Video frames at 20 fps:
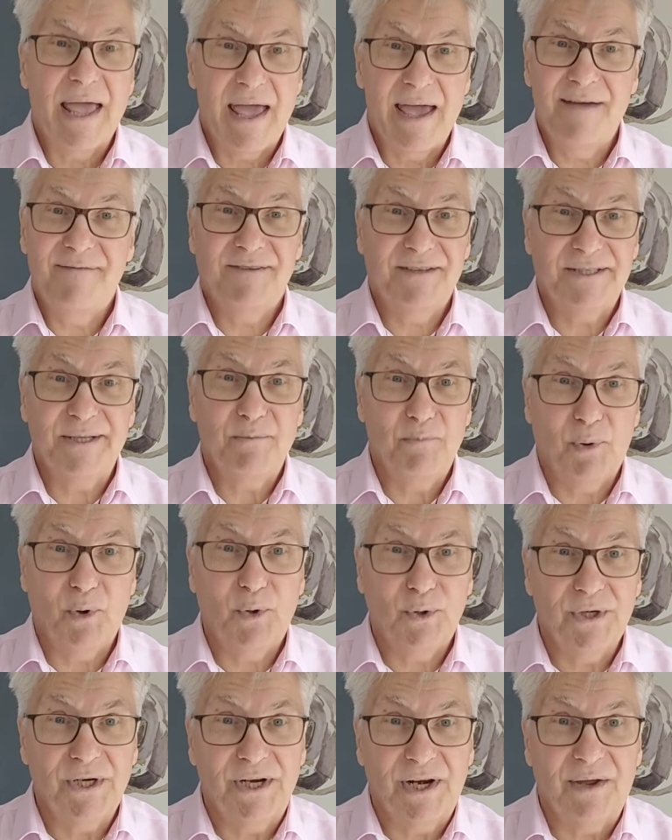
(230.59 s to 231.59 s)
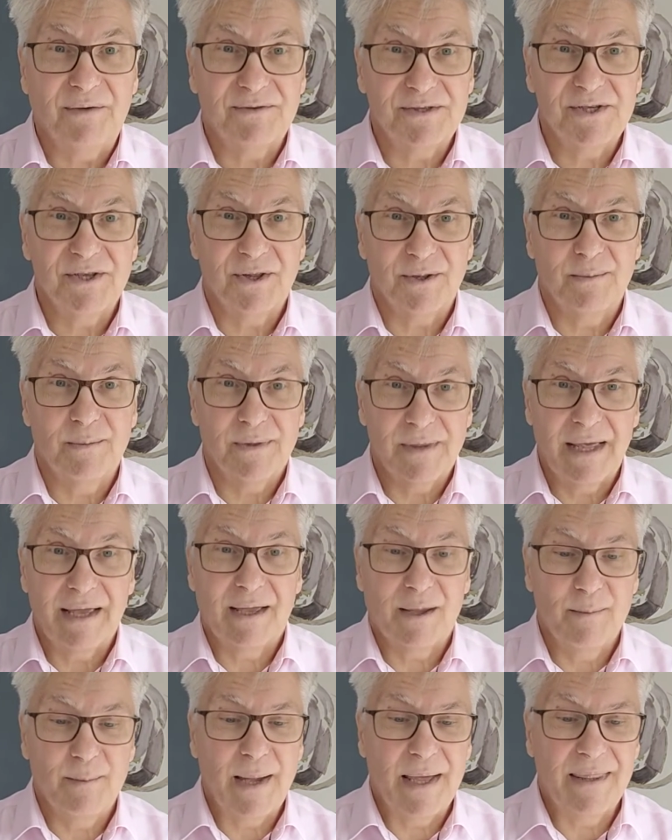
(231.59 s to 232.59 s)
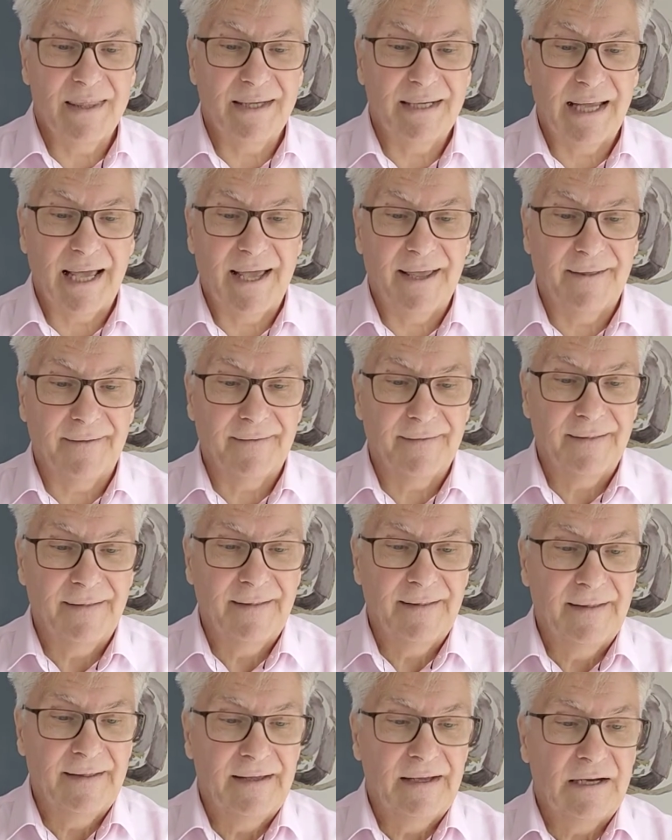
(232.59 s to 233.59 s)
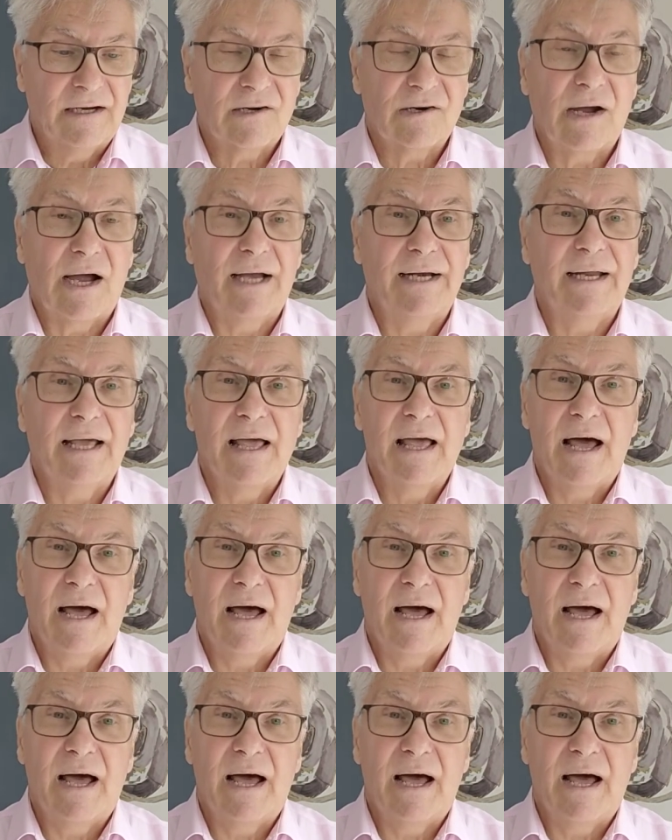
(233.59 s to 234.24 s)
If it's important enough to them, they can make the date, right?